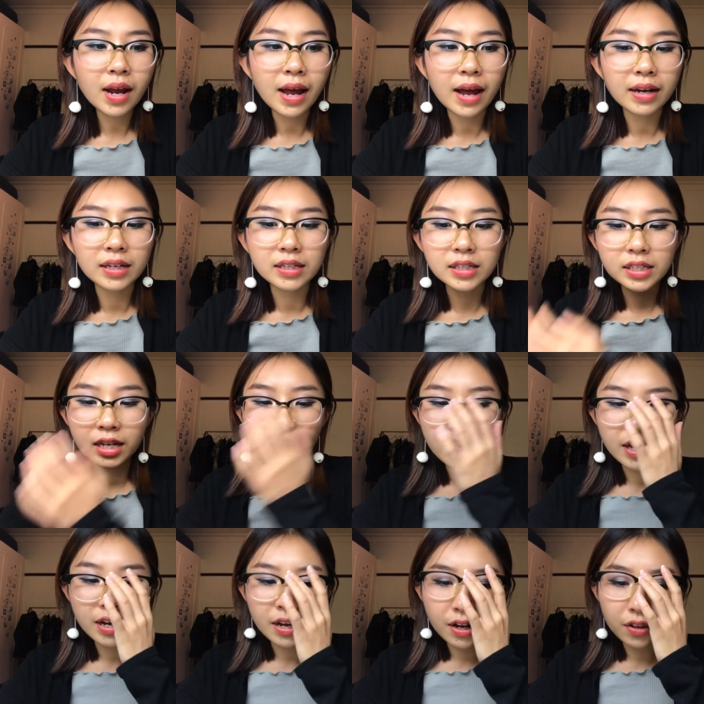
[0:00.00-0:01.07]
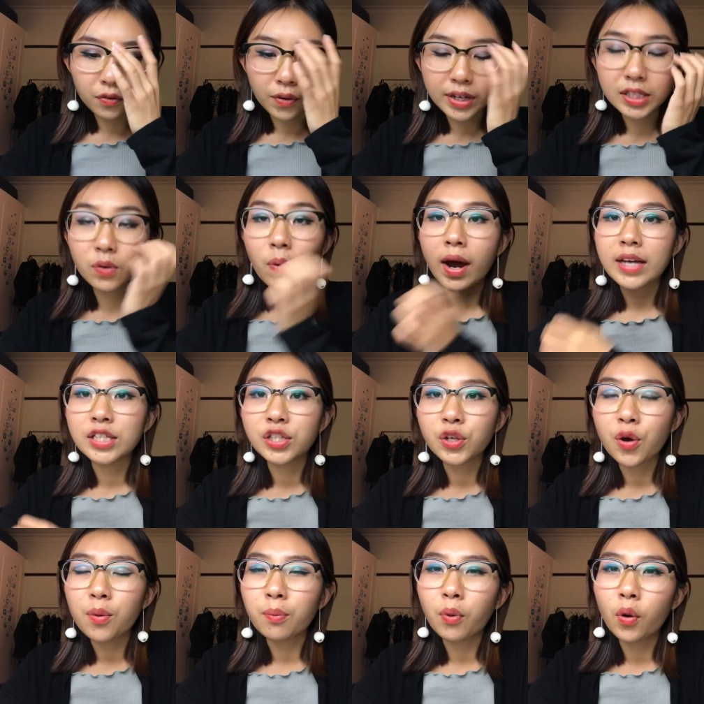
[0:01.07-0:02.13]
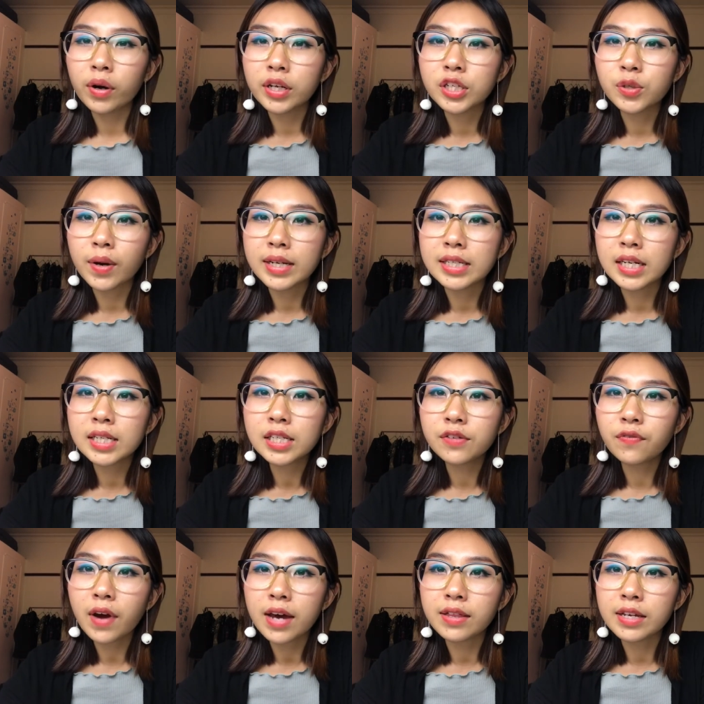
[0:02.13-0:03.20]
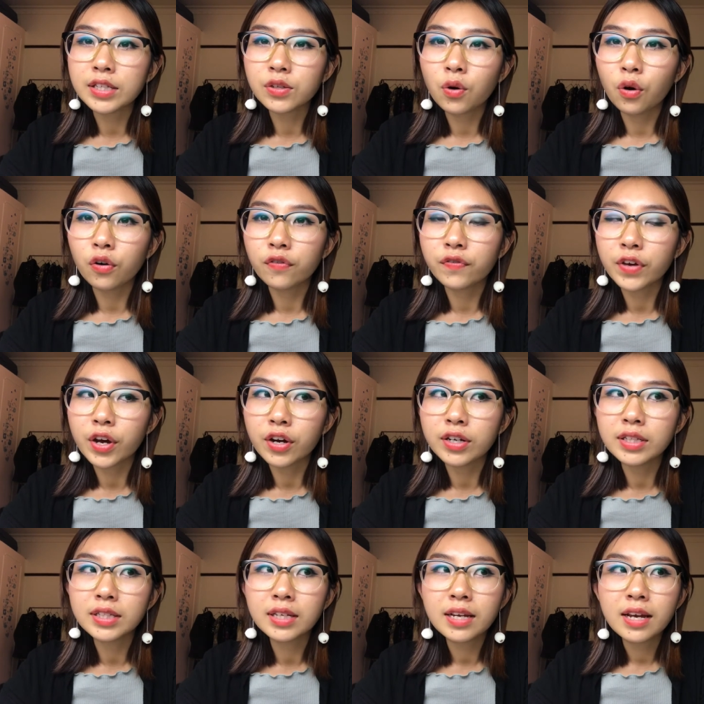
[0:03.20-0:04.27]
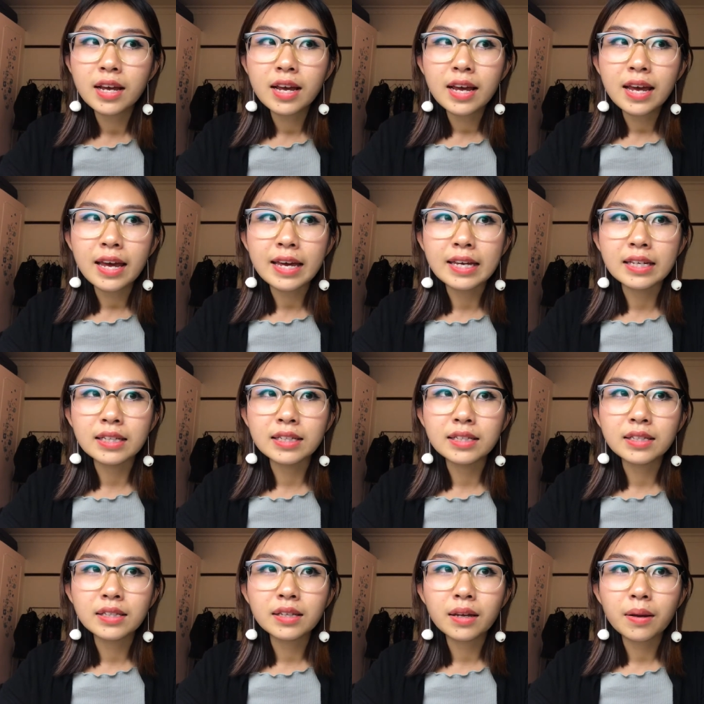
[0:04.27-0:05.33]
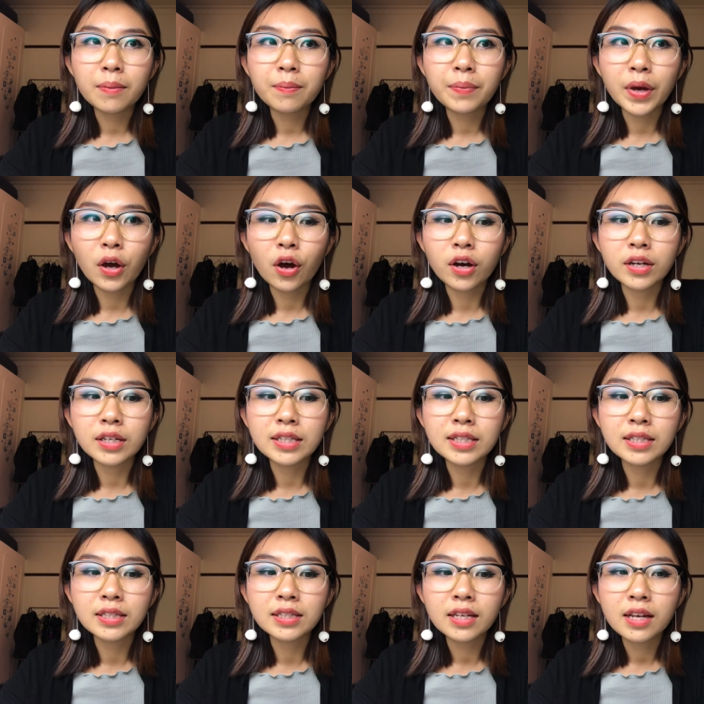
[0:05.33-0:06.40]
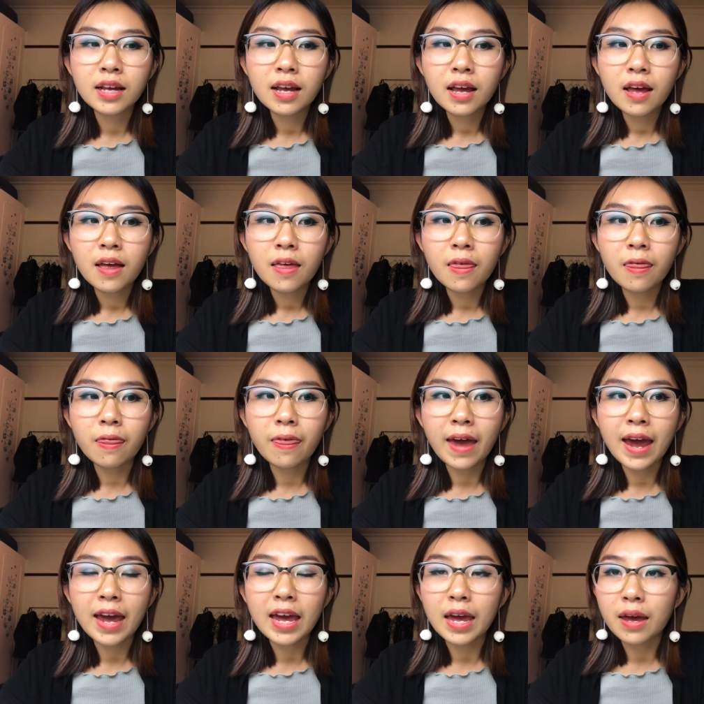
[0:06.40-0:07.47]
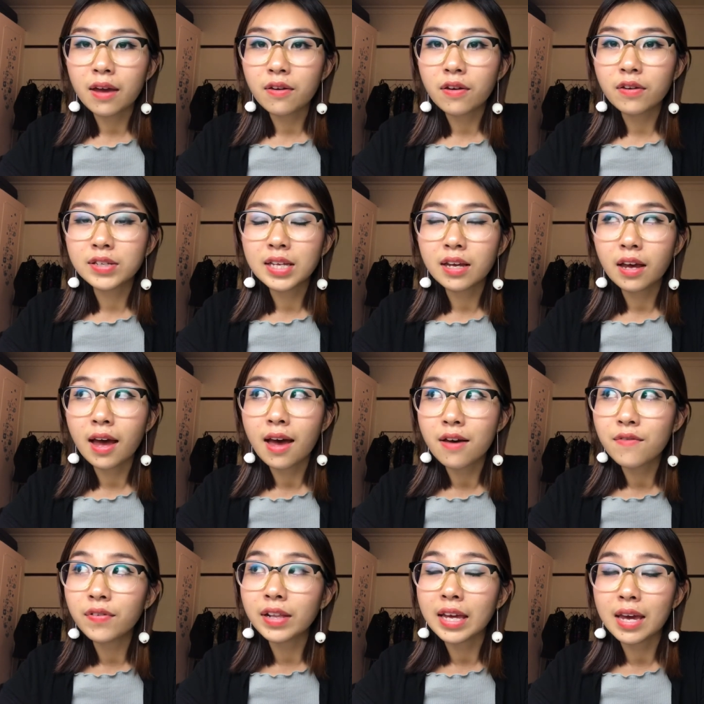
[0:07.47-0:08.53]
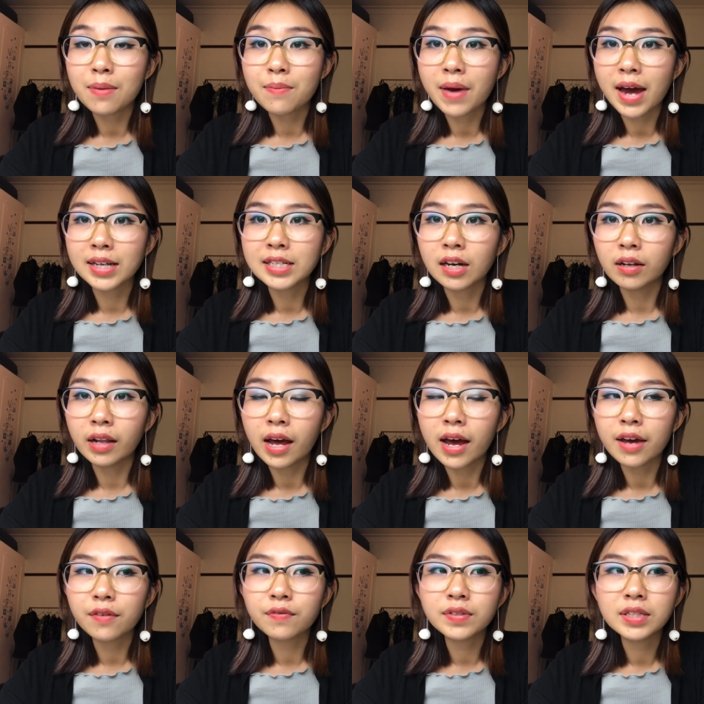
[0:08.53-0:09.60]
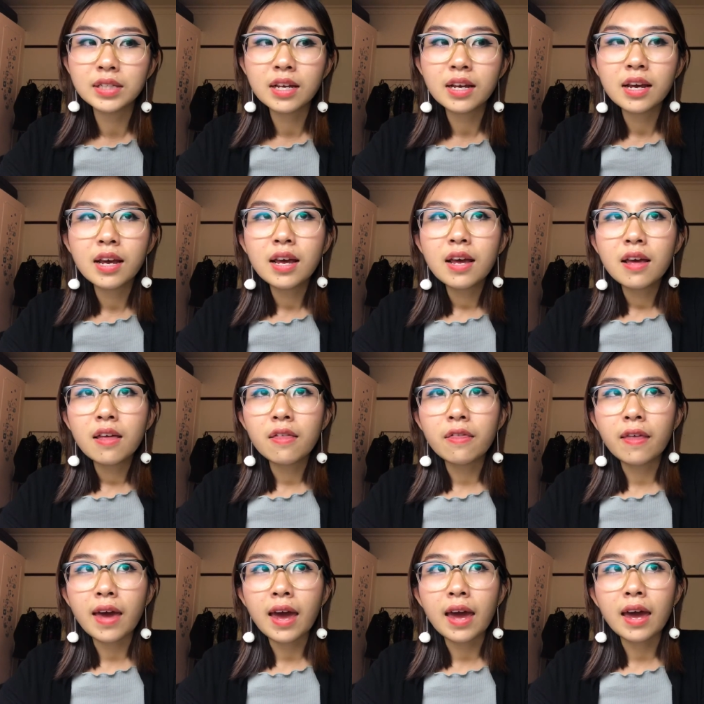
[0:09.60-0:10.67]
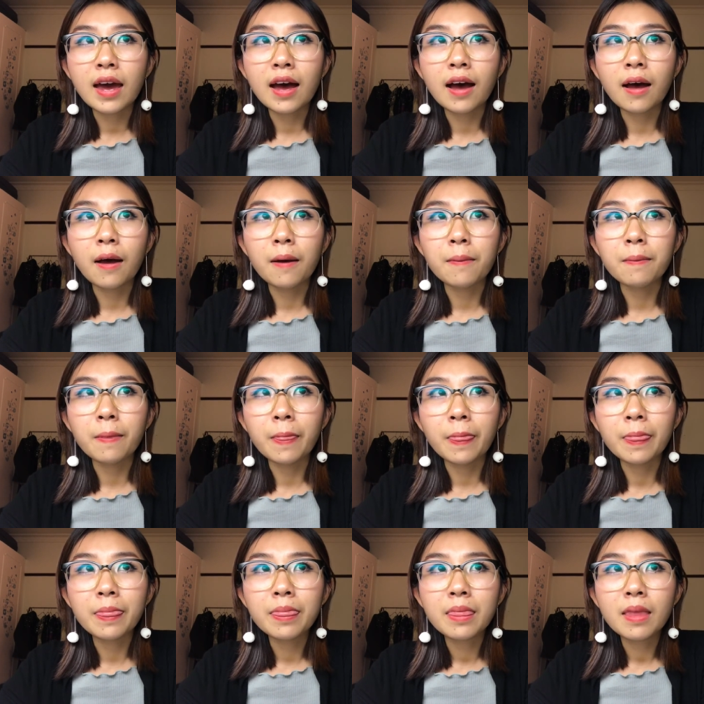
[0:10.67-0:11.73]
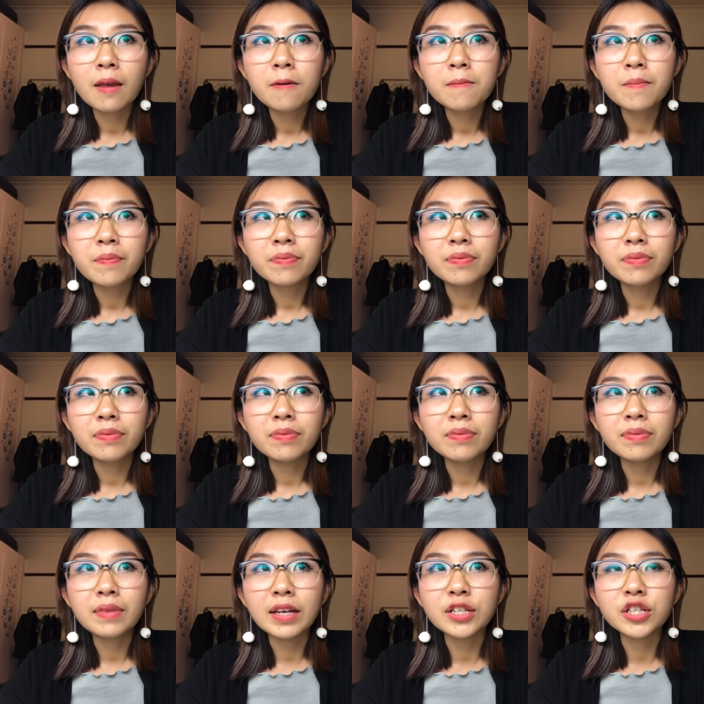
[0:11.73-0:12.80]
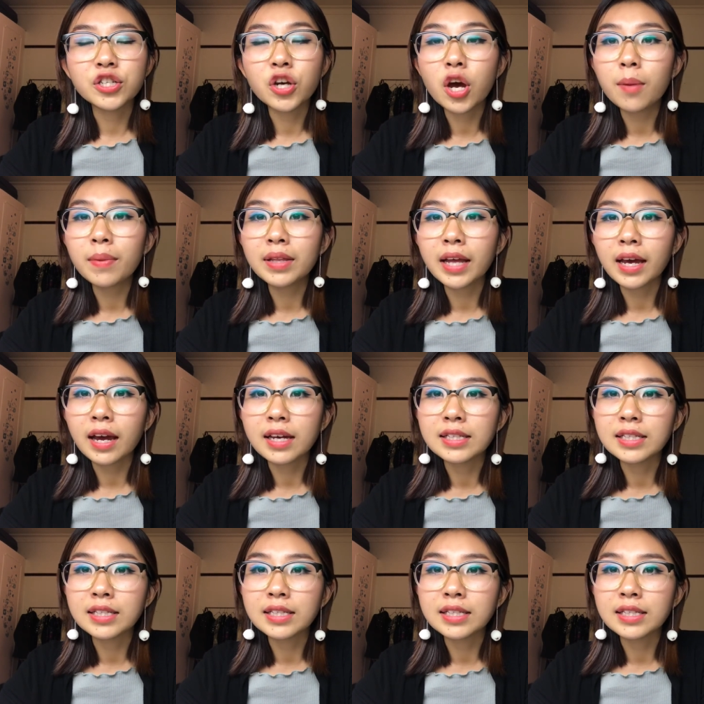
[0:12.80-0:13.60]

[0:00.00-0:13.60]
And the reason why it's so important to identify these core fears is because they heavily impact our lives. They um, they determine, like I